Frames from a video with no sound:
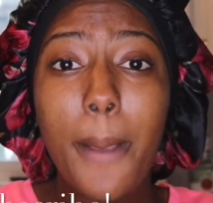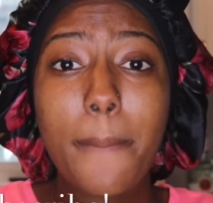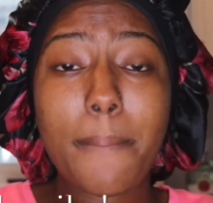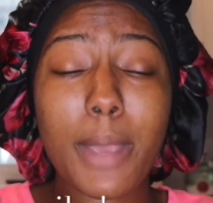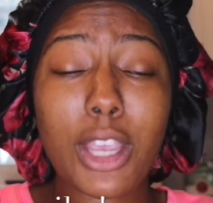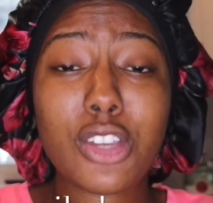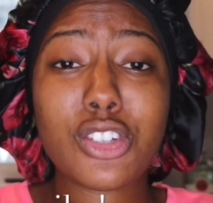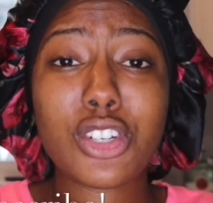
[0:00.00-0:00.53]

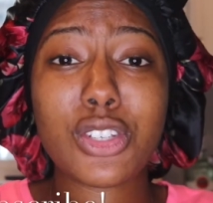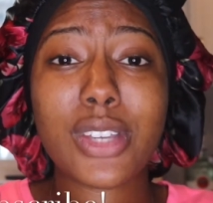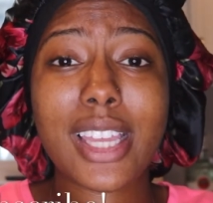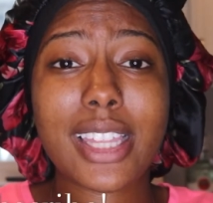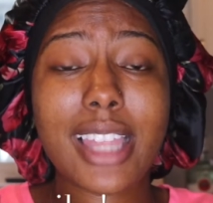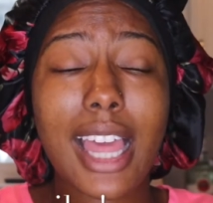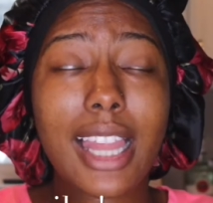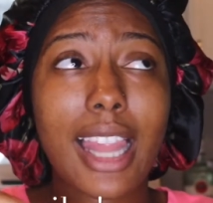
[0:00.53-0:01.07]
Make sure you
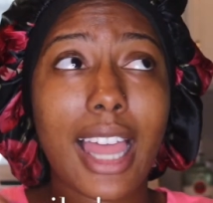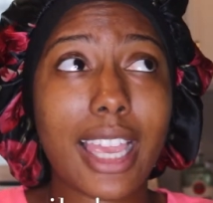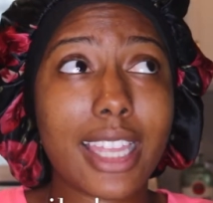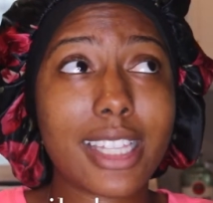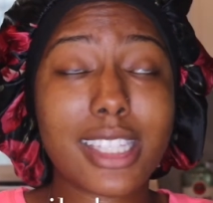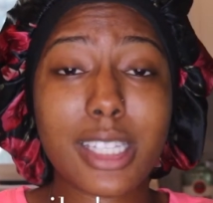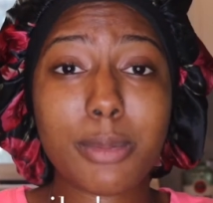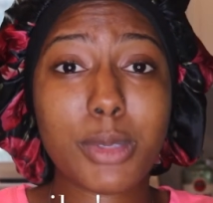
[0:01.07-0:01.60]
hit that like
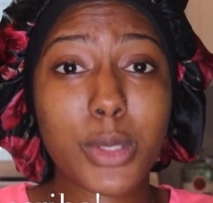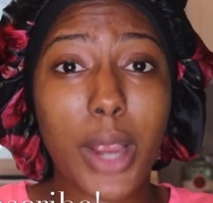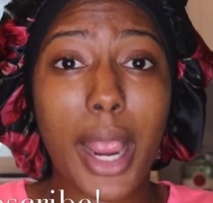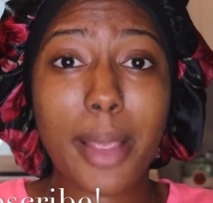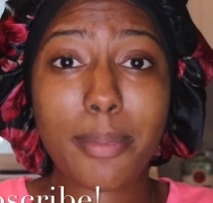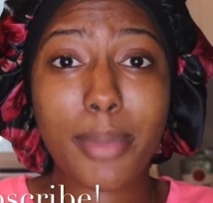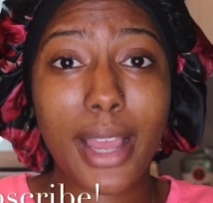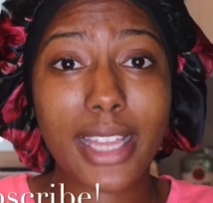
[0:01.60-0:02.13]
and
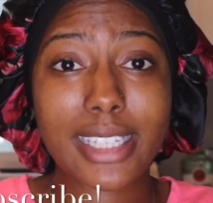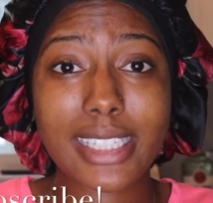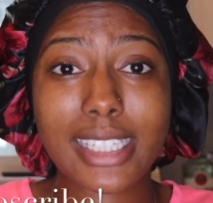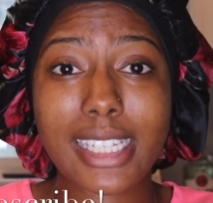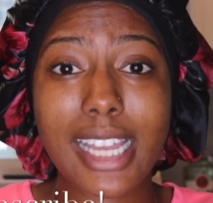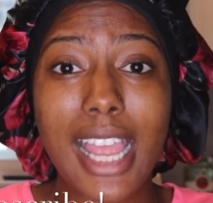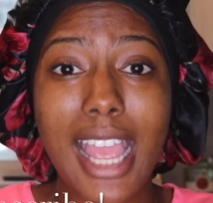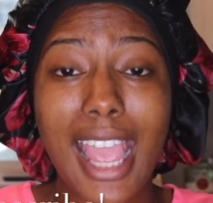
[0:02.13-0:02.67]
subscribe
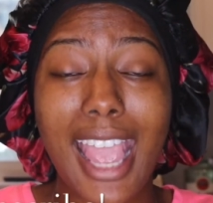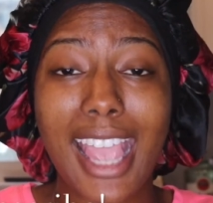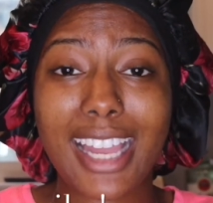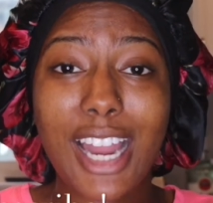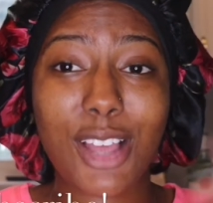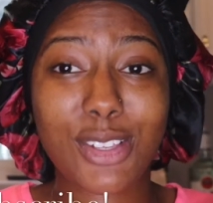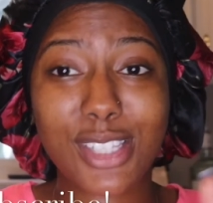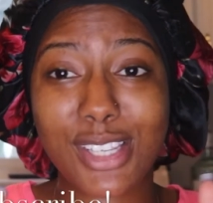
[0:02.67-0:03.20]
button, and
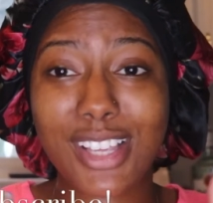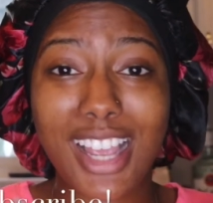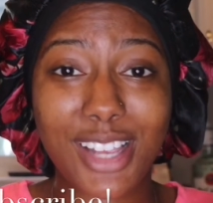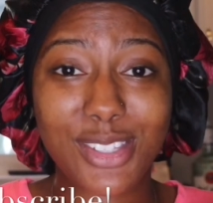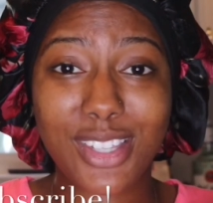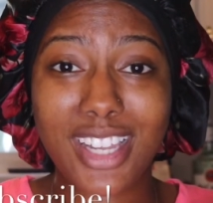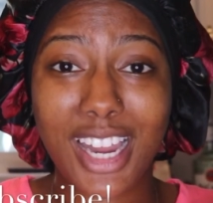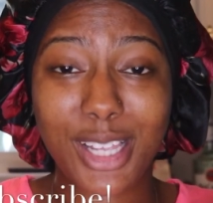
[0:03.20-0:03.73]
I'll see you guys
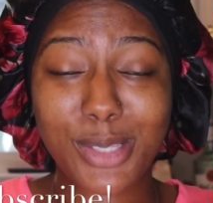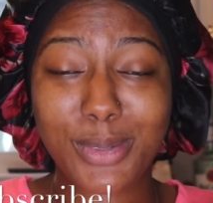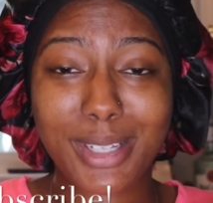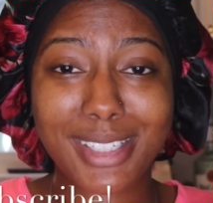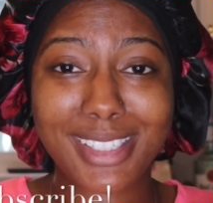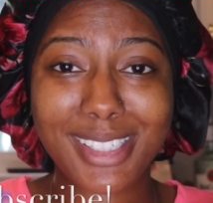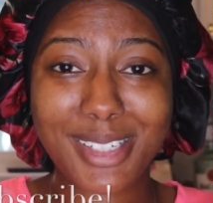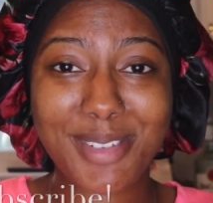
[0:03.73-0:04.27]
in the next
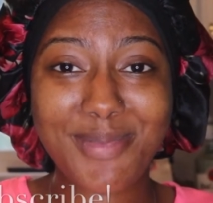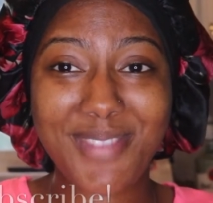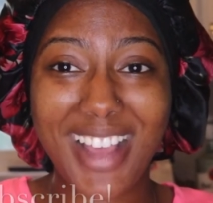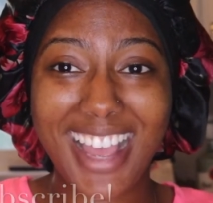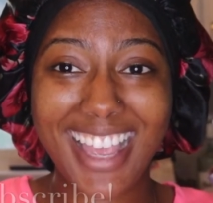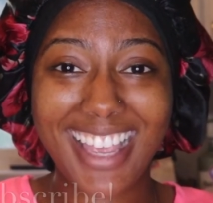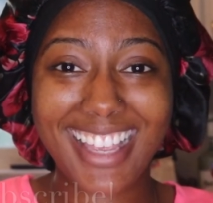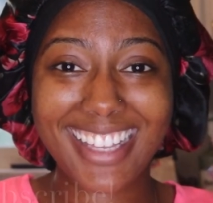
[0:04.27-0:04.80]
one.
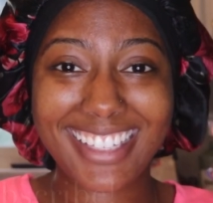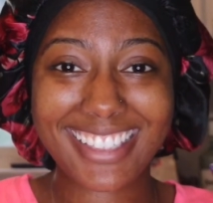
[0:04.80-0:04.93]
Bye.